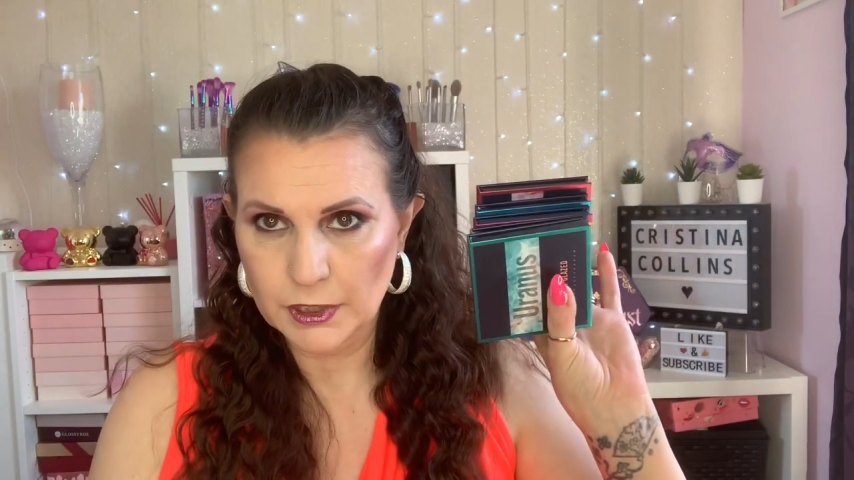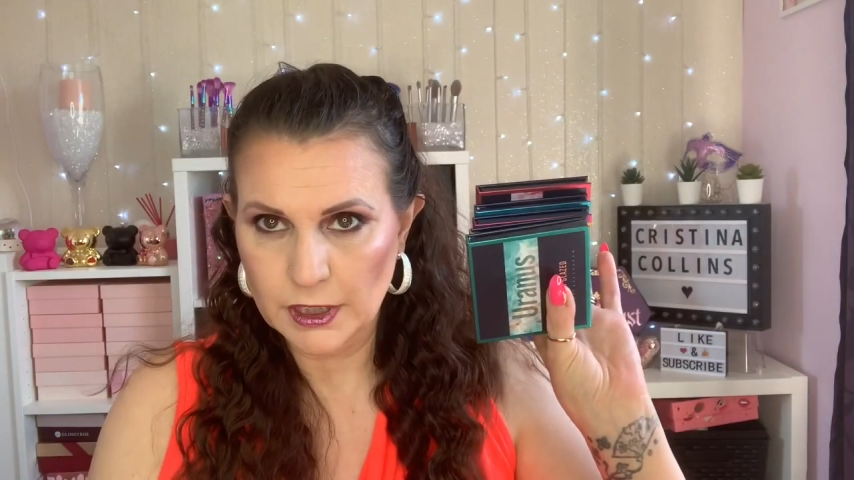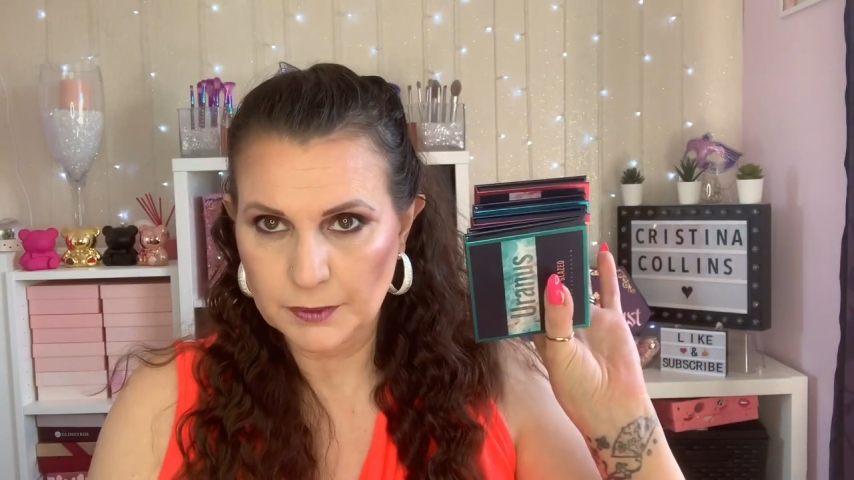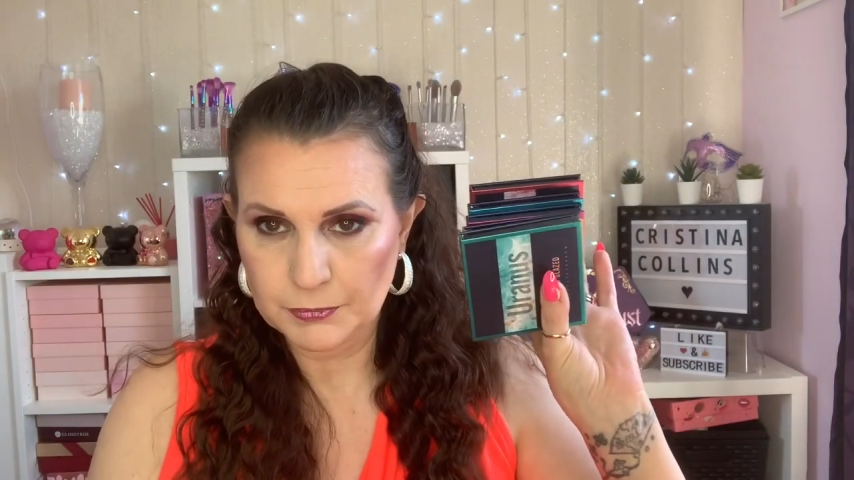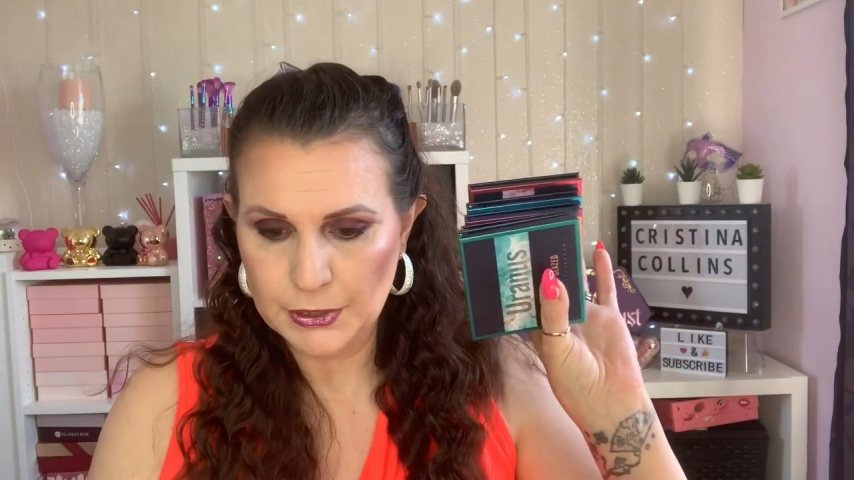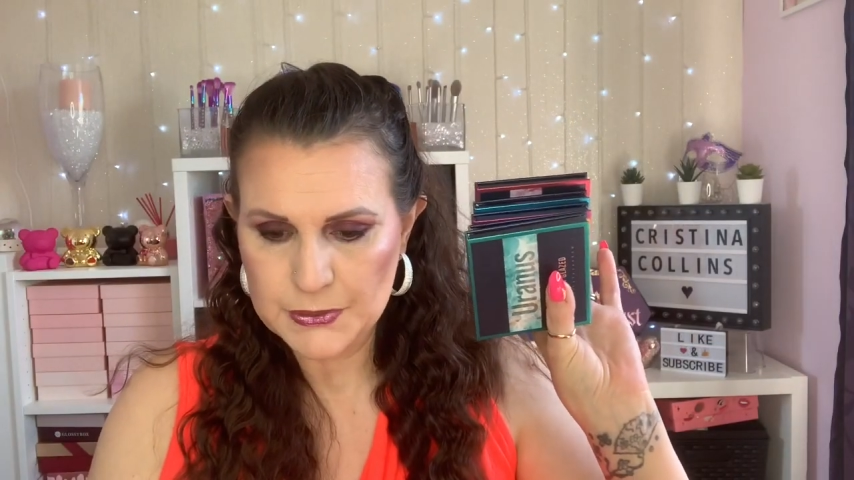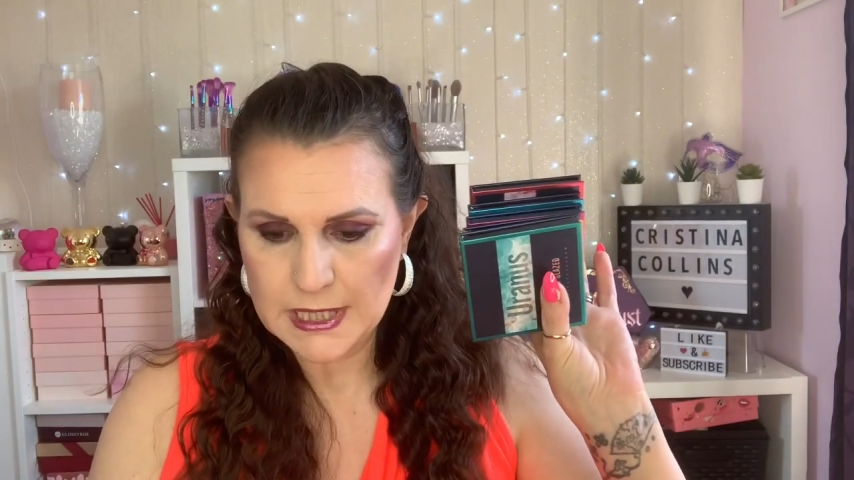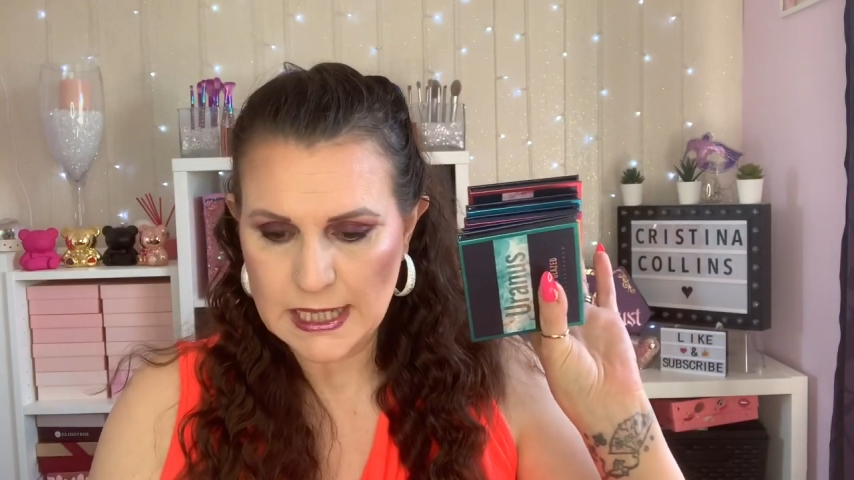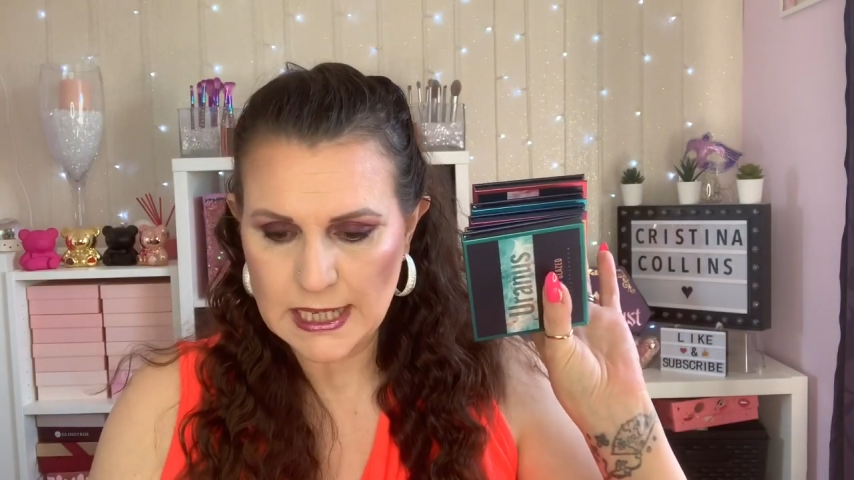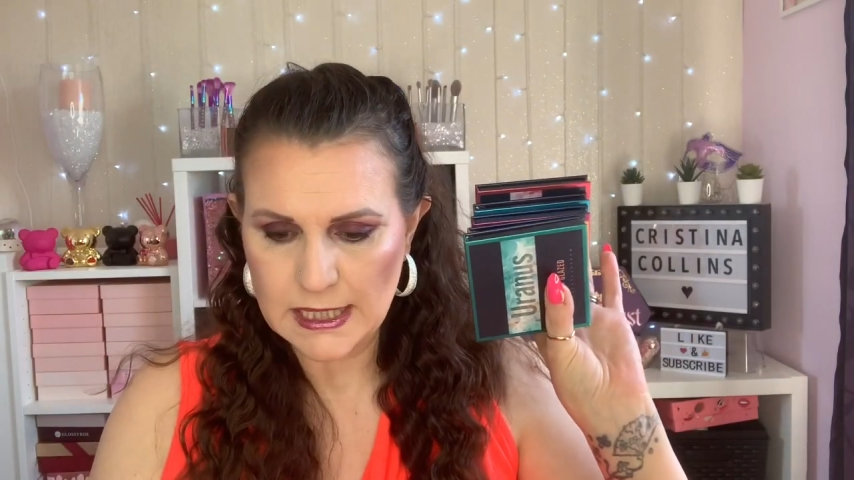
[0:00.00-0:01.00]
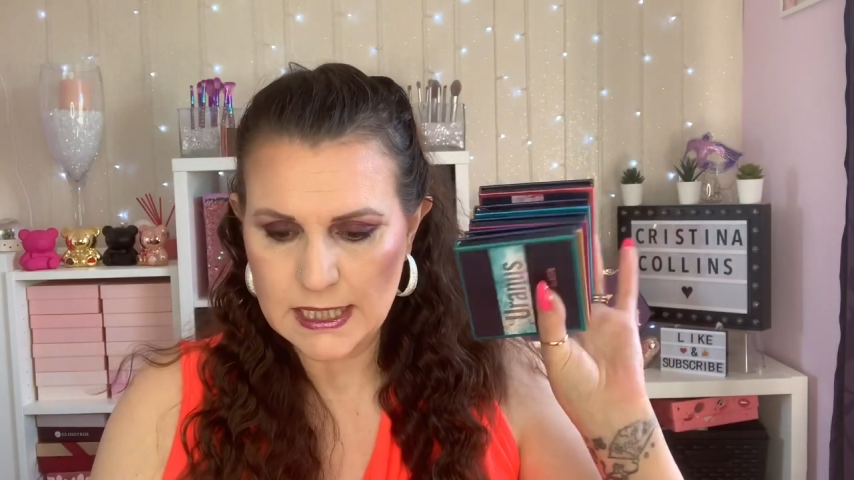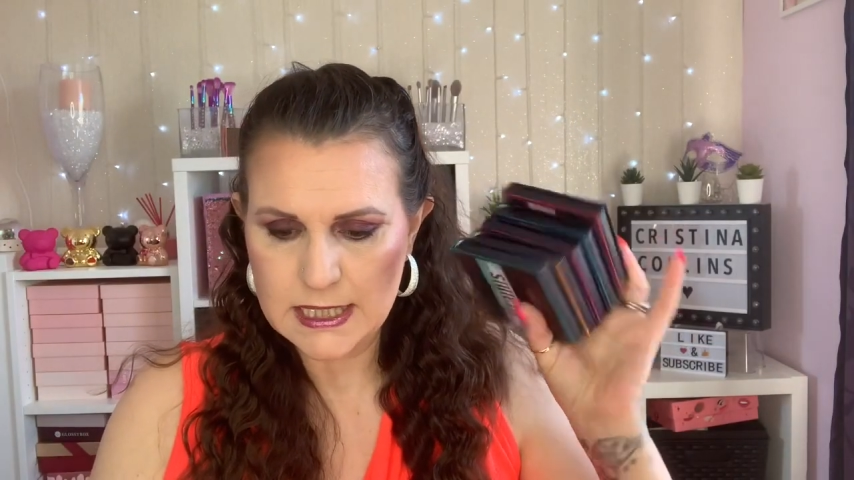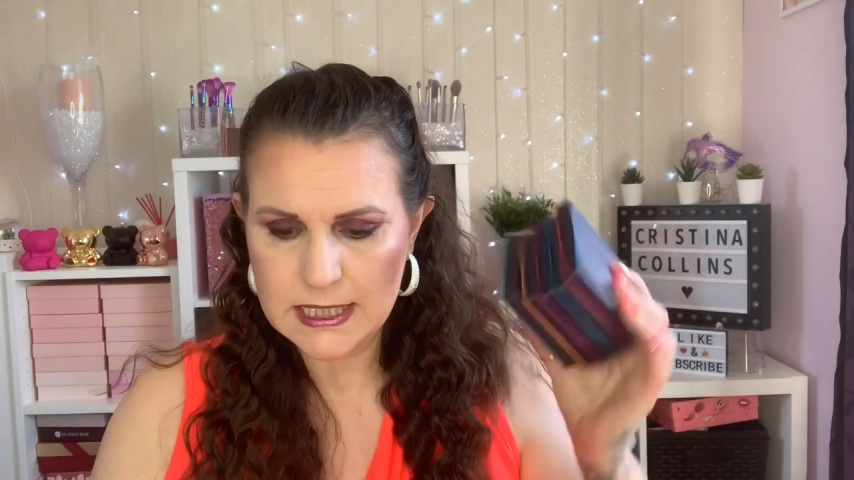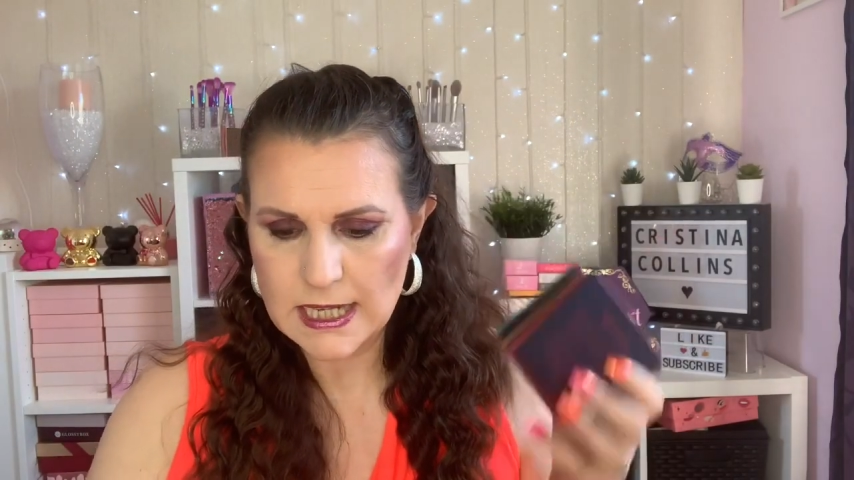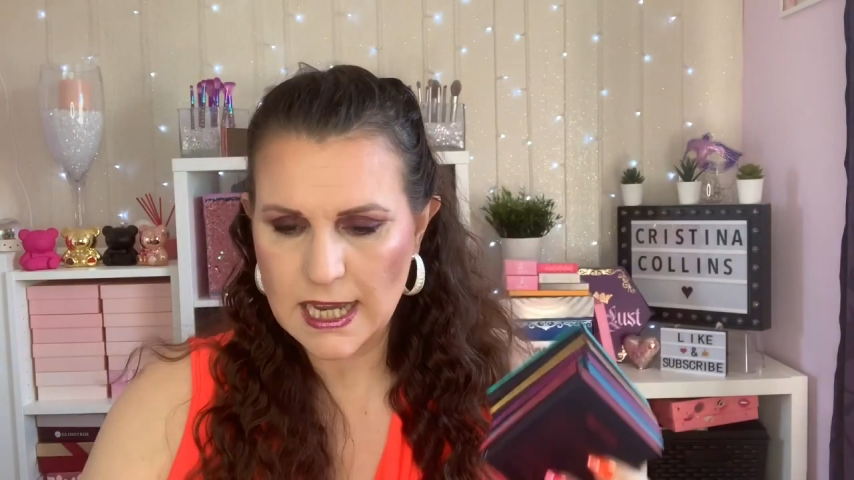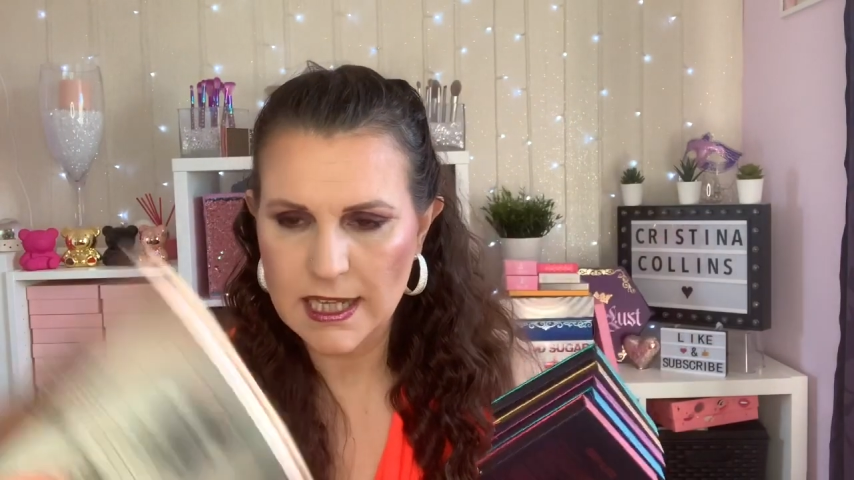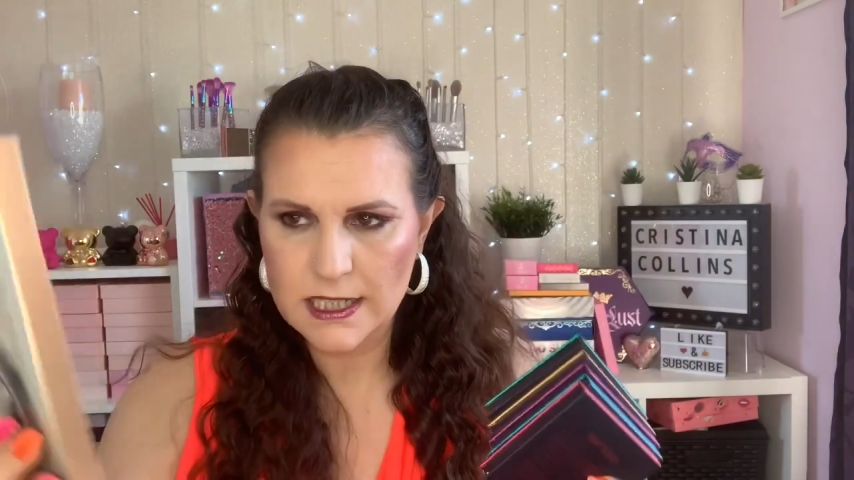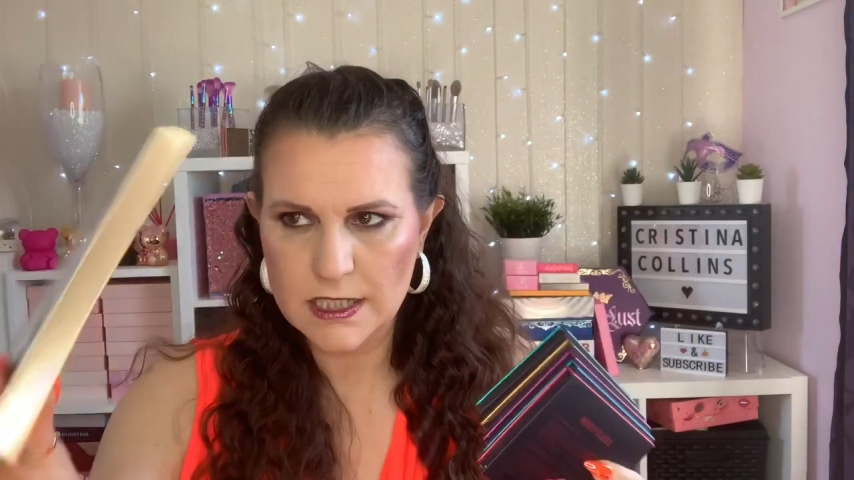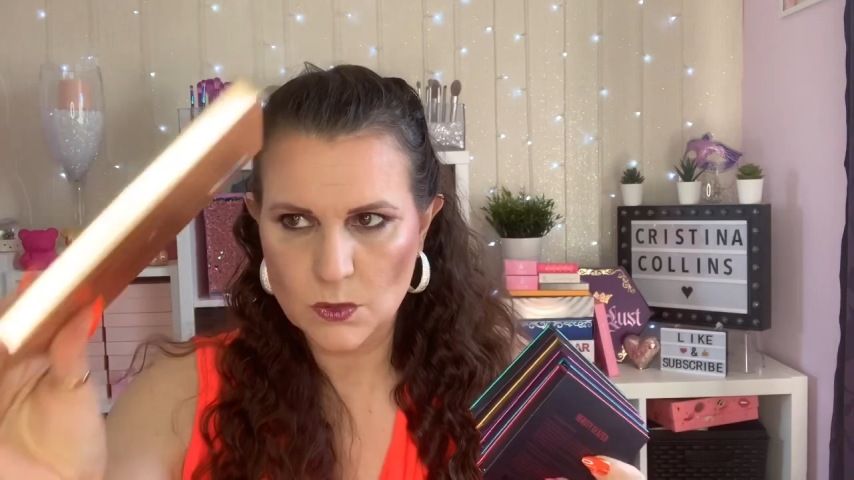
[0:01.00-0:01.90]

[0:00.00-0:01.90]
Beauty Glazed and